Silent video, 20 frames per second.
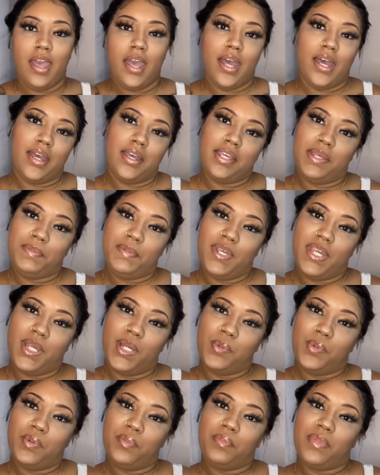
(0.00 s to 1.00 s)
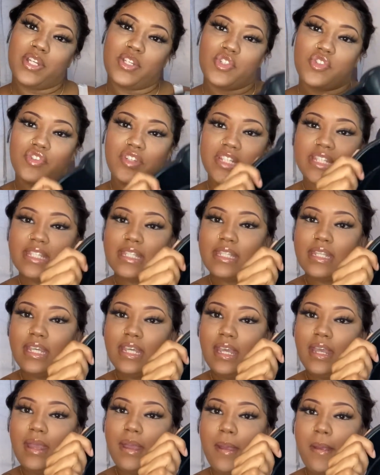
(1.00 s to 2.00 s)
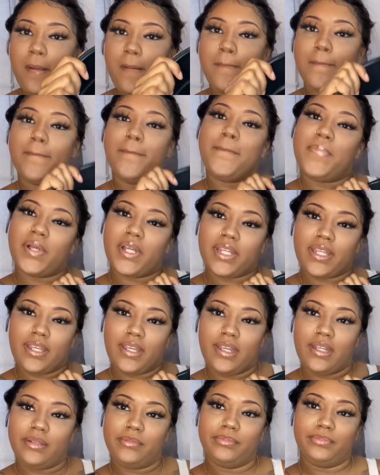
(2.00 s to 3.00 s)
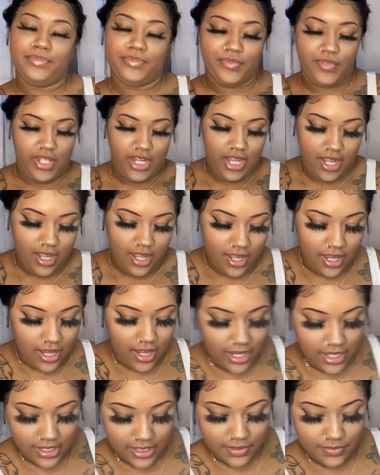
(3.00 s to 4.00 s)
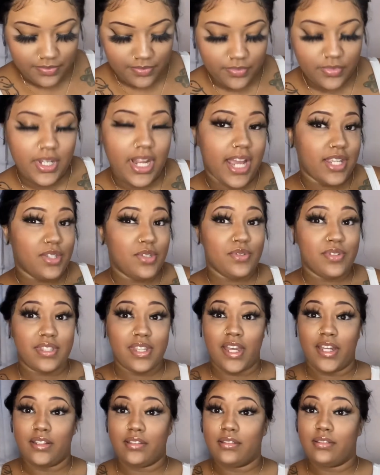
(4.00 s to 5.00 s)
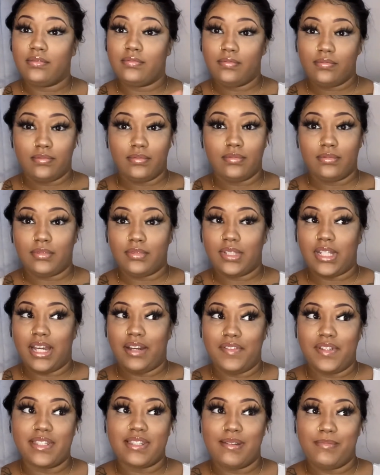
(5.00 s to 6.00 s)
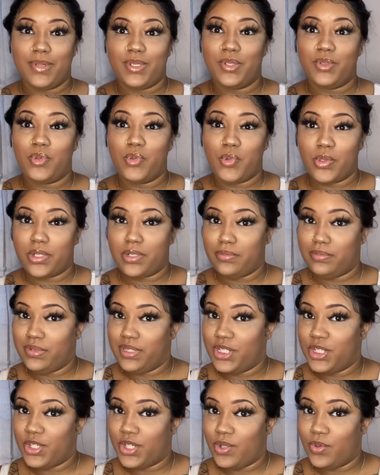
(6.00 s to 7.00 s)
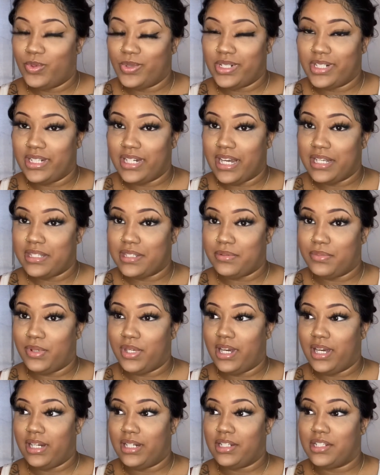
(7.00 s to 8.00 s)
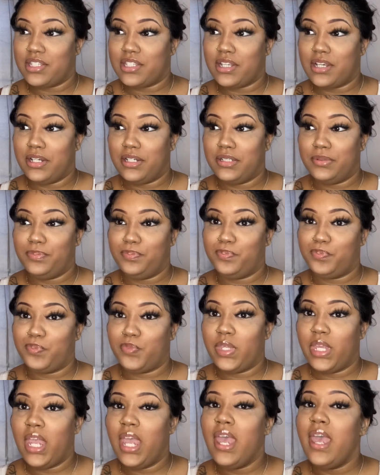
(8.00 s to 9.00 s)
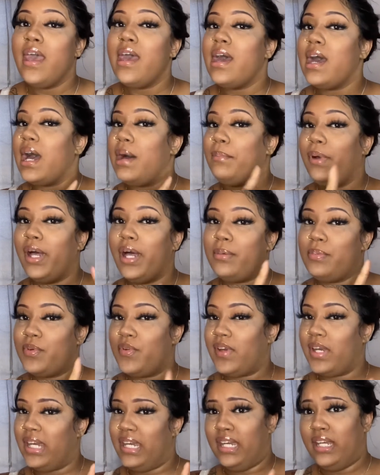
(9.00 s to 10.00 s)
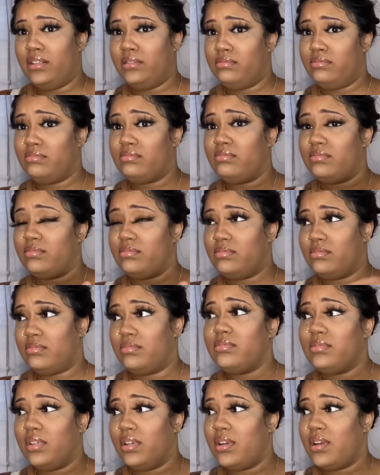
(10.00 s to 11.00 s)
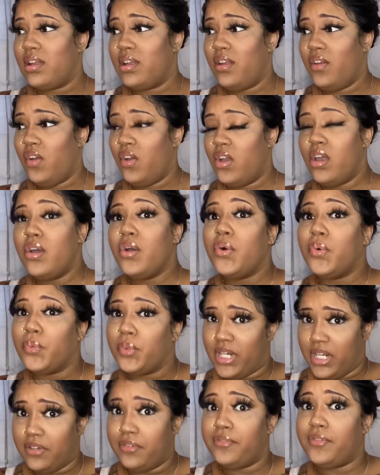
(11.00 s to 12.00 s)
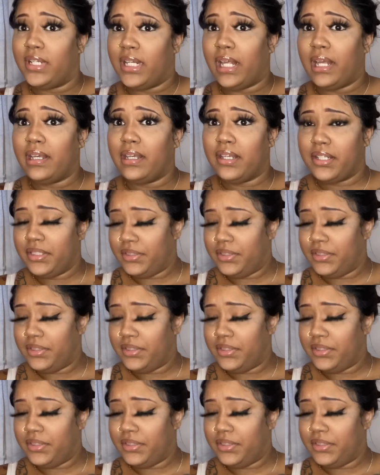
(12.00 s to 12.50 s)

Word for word: I am here with my trusty bucket. Um, I use that every time I do water bleach and water dye to be honest. Um, I'm gonna upgrade when I feel like it.